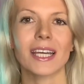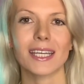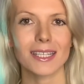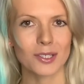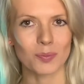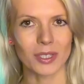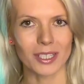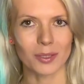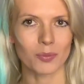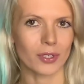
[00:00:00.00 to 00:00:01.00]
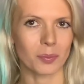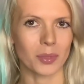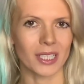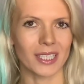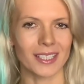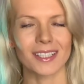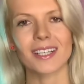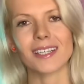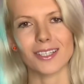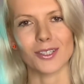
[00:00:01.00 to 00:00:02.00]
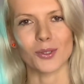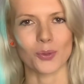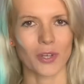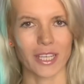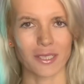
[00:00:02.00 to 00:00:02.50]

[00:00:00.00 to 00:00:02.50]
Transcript: is being prepared in Ukraine.